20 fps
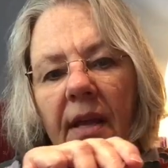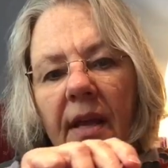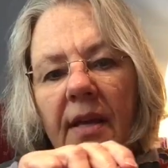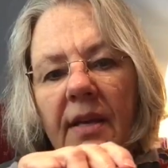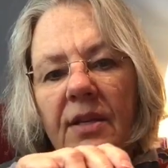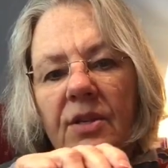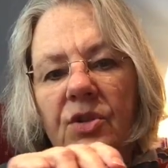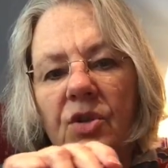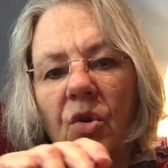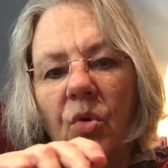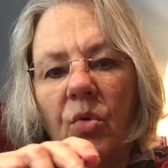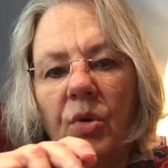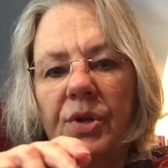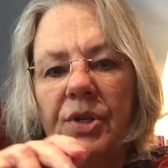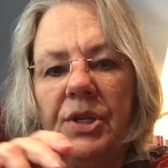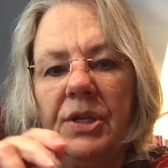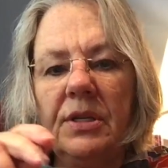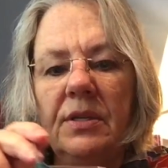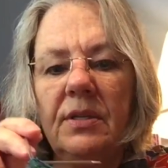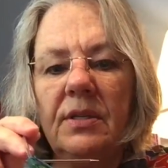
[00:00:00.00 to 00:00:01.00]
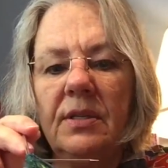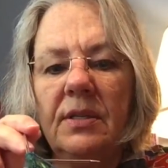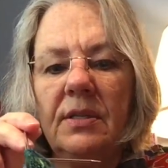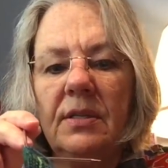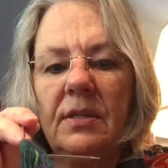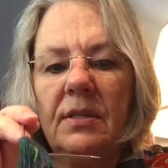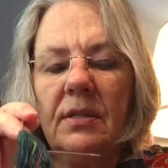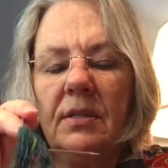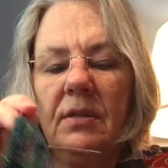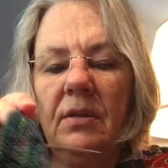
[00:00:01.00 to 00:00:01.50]
And it's
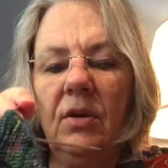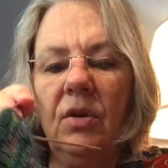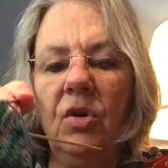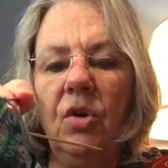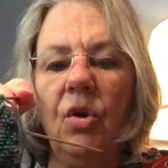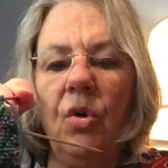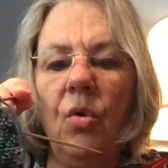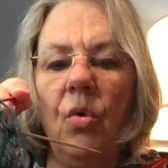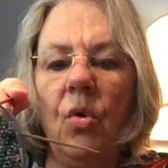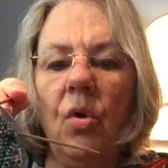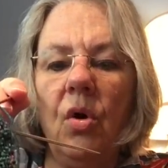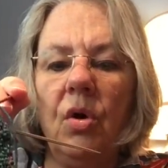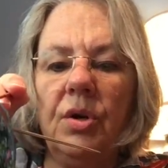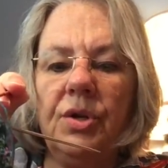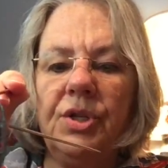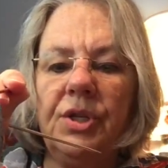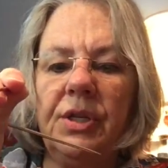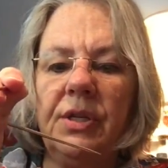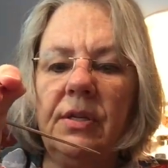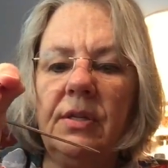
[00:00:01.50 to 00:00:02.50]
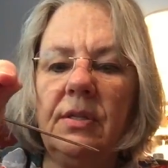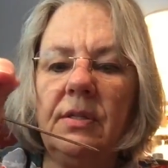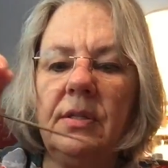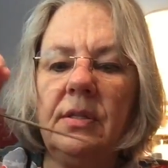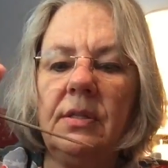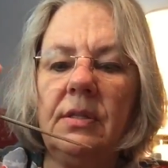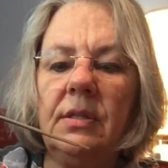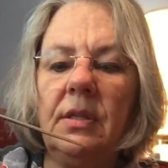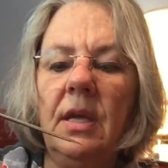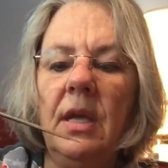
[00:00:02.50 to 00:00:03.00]
gorgeous.
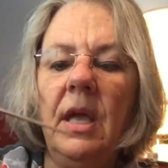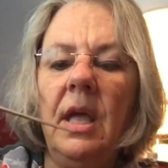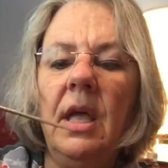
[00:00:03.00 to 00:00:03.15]
Gorgeous.